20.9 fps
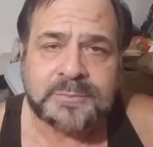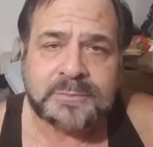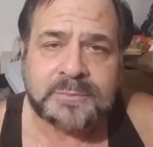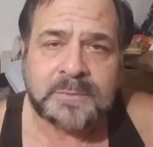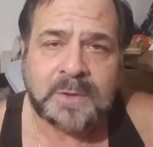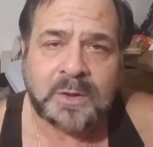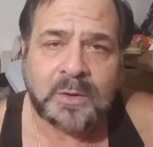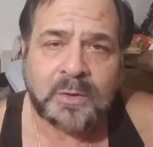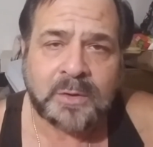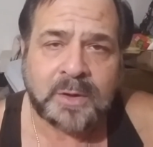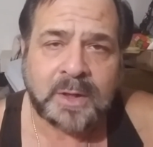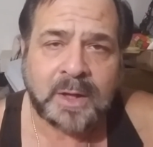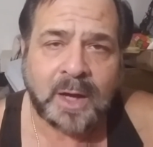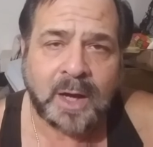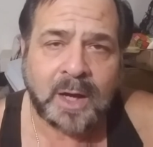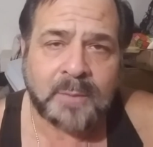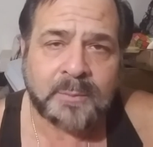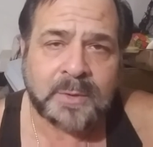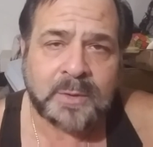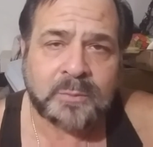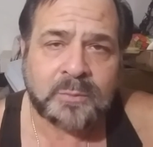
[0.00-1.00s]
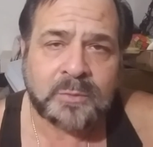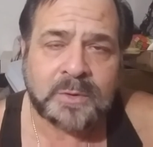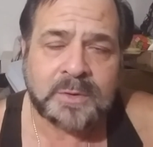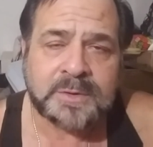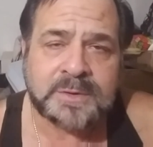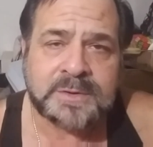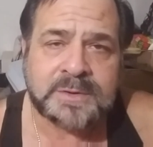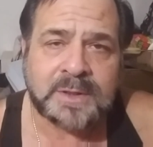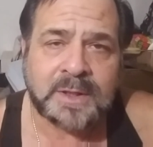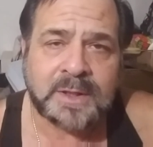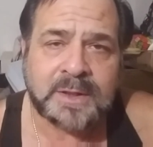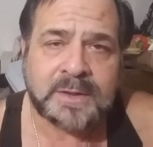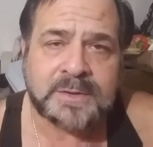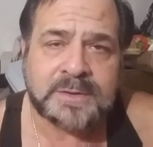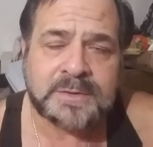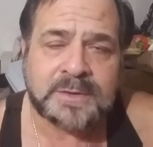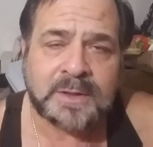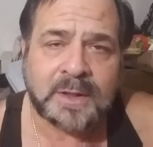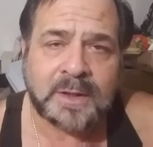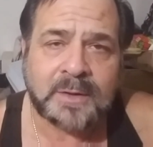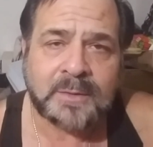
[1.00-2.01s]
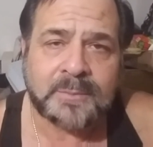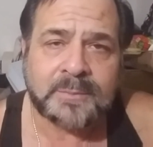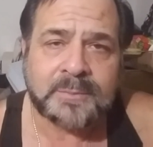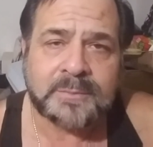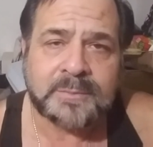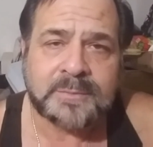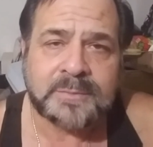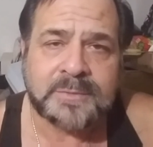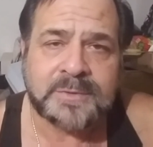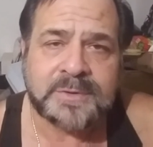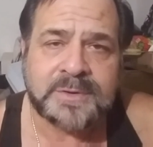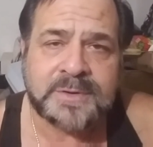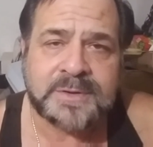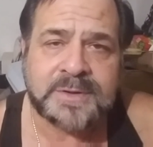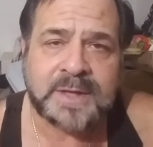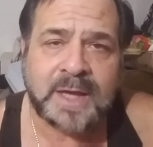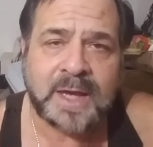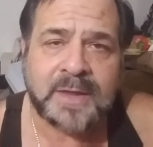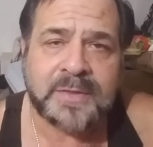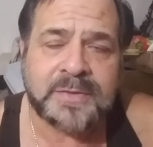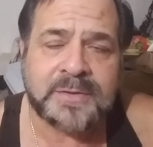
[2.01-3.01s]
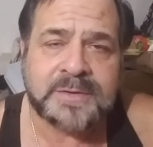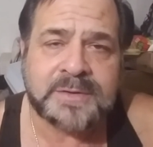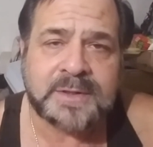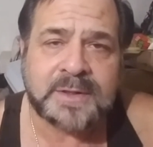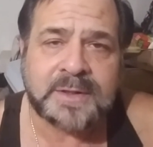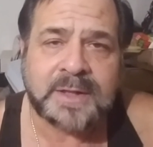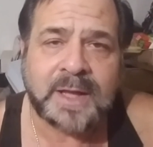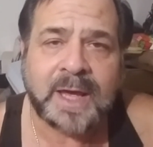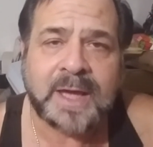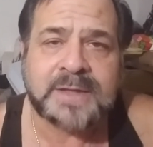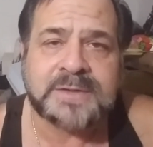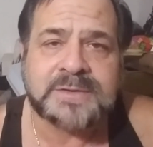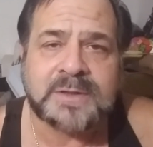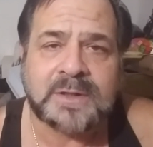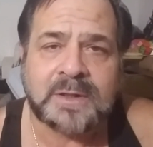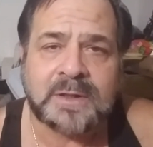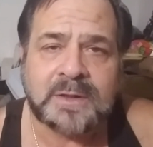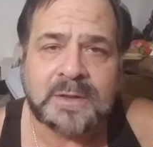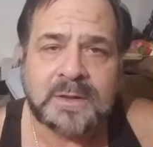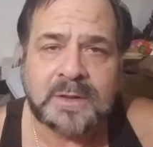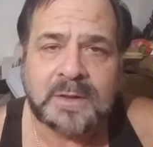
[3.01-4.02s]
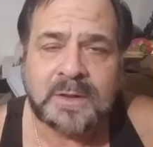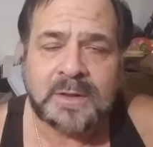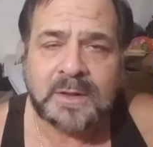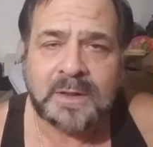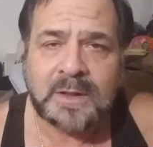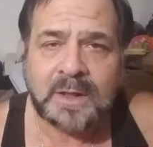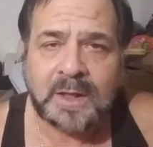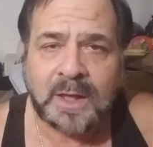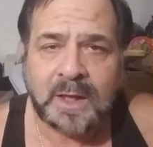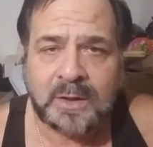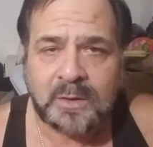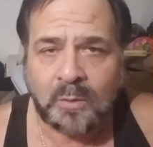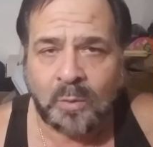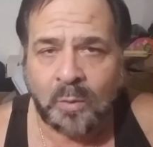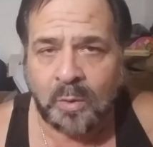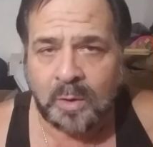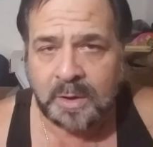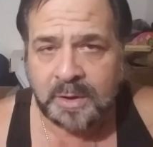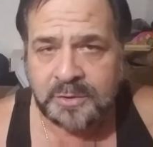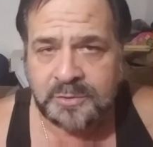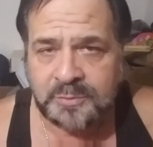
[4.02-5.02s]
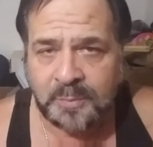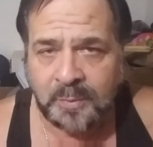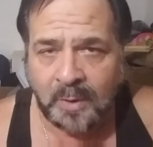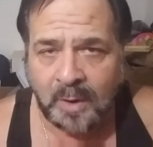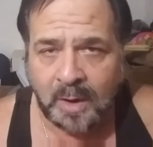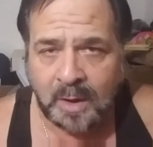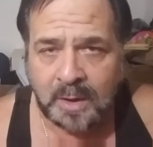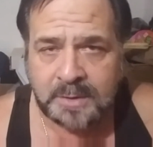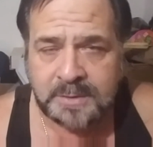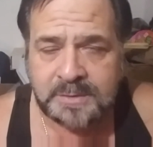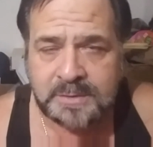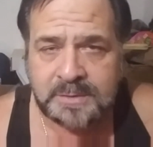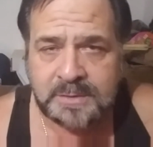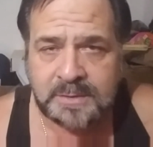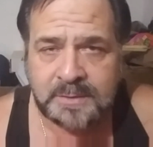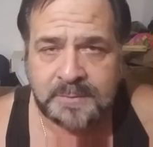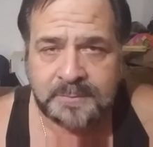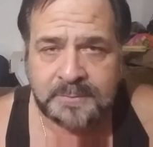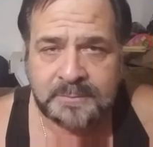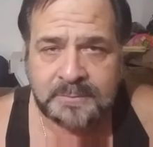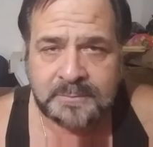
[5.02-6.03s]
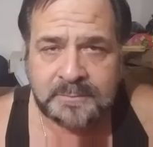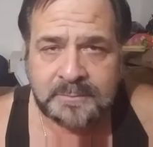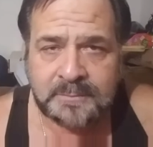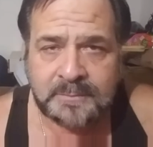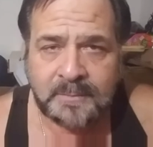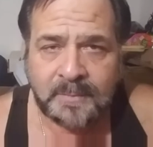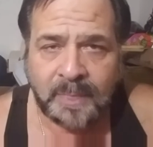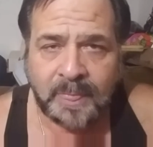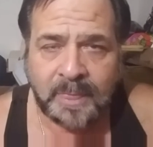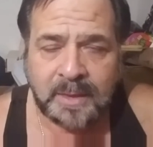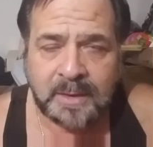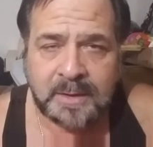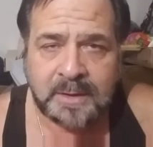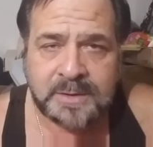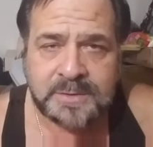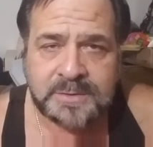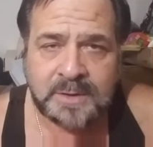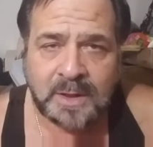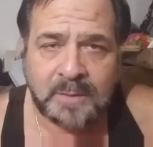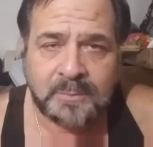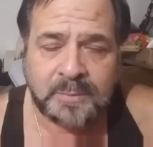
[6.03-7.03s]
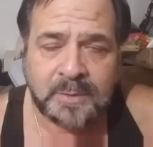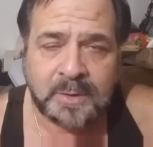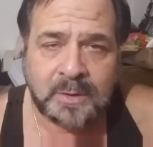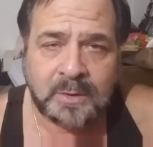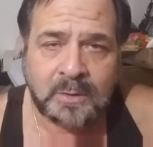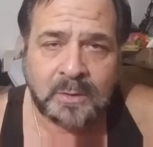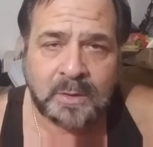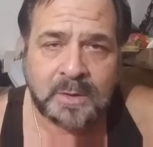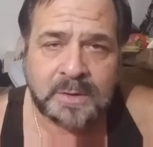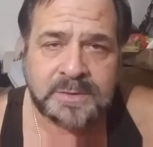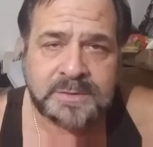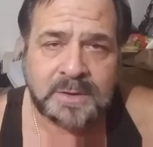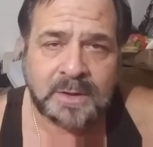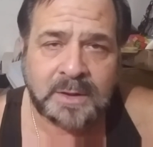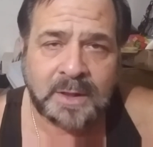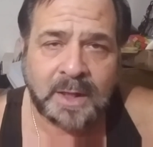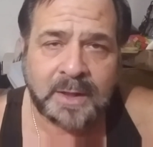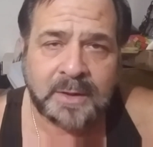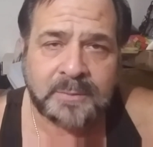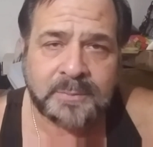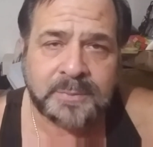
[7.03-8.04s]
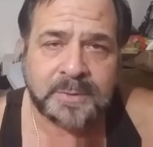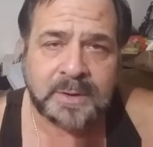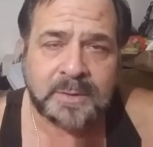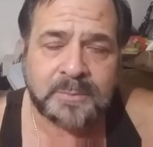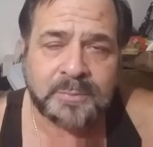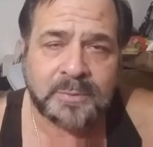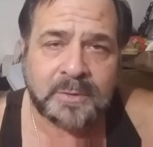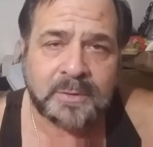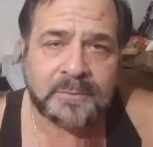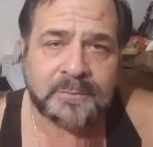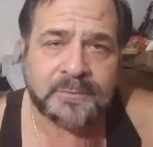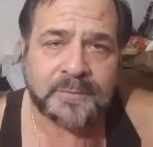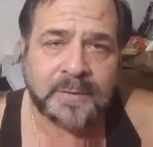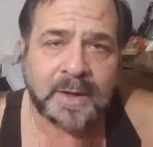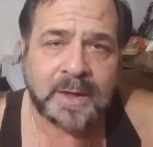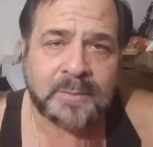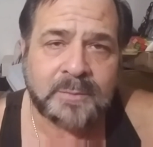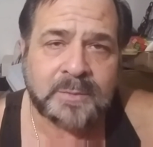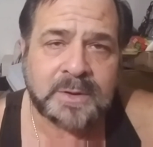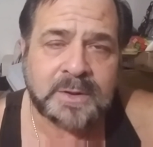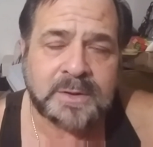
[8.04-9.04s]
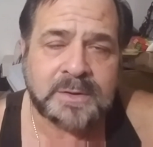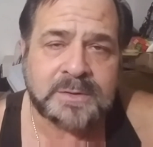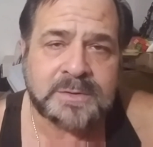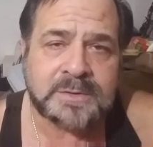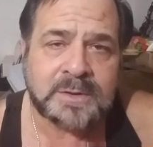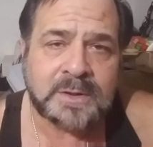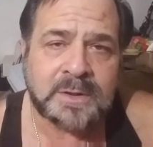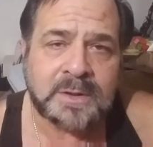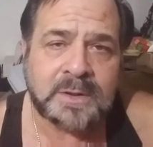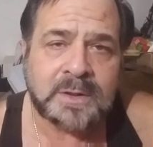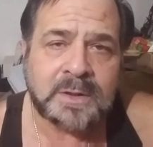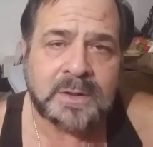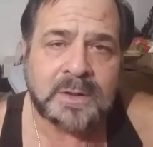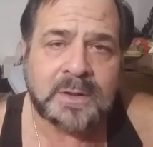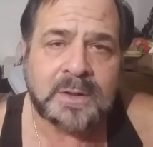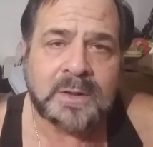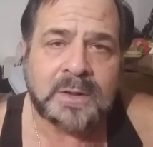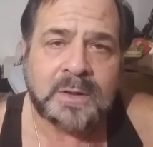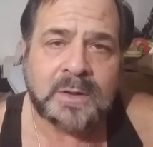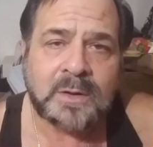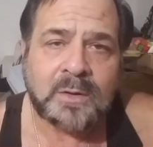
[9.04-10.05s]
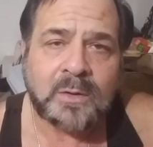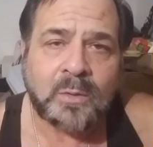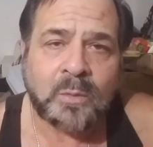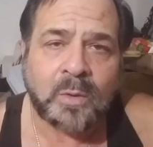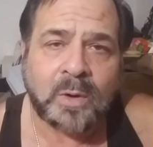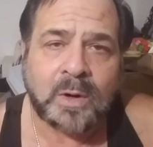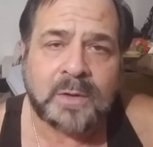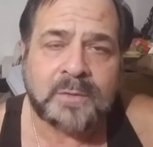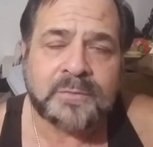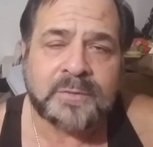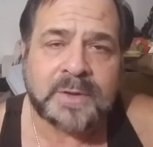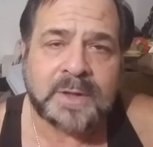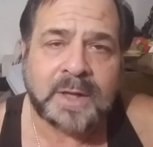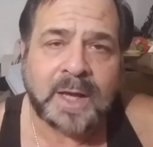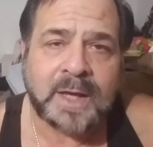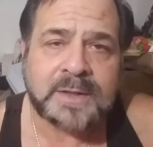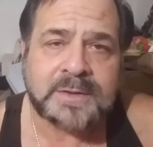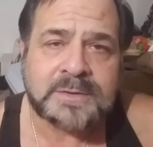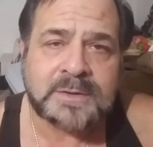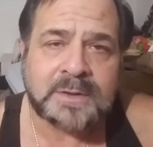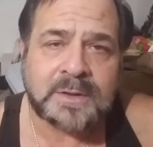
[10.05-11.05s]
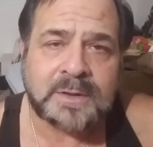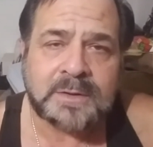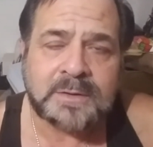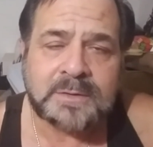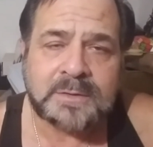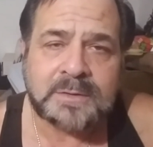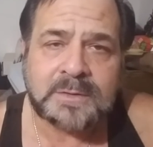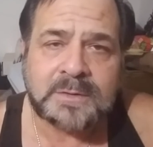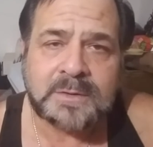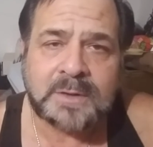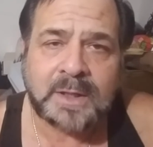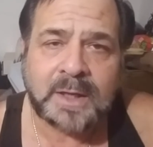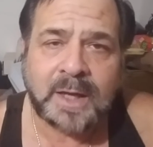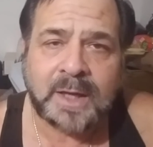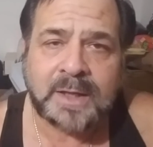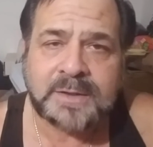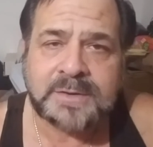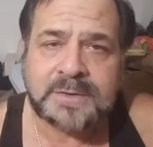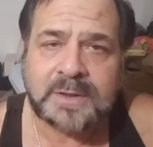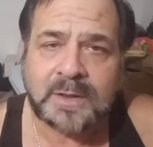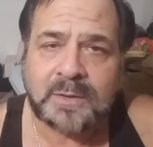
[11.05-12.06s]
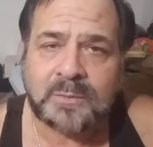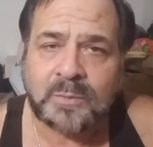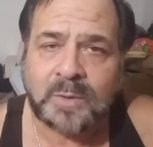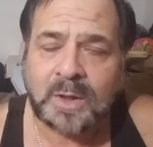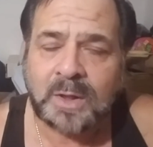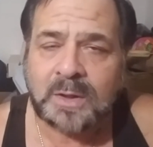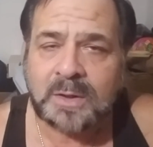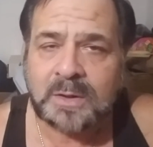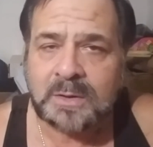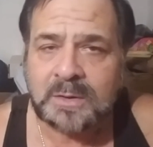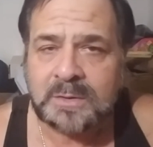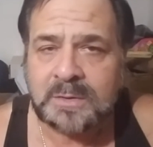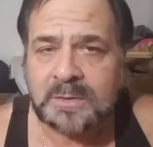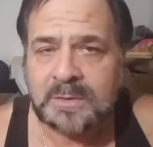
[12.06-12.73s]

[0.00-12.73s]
you know, the comment where it says, um, death to NASA and all its parts. He said, because a lot of people and families work for NASA. And I said, well,